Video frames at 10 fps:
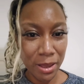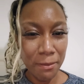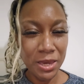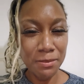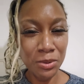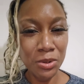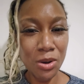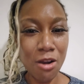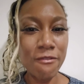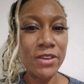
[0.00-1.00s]
people
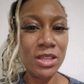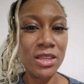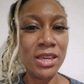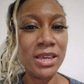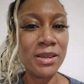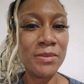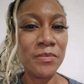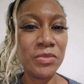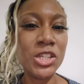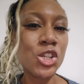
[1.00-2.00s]
are feeling
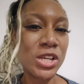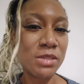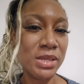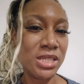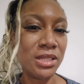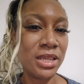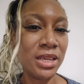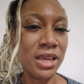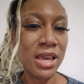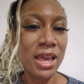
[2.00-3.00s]
the stress
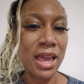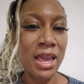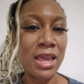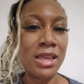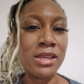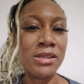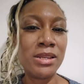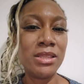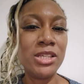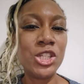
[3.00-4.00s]
mentally. And
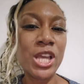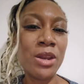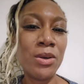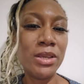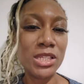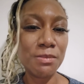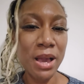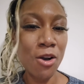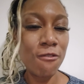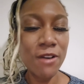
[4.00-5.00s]
this channel is
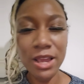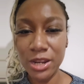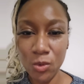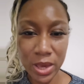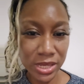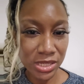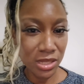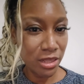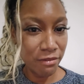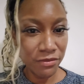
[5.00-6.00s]
about finding ways to
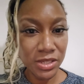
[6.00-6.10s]
live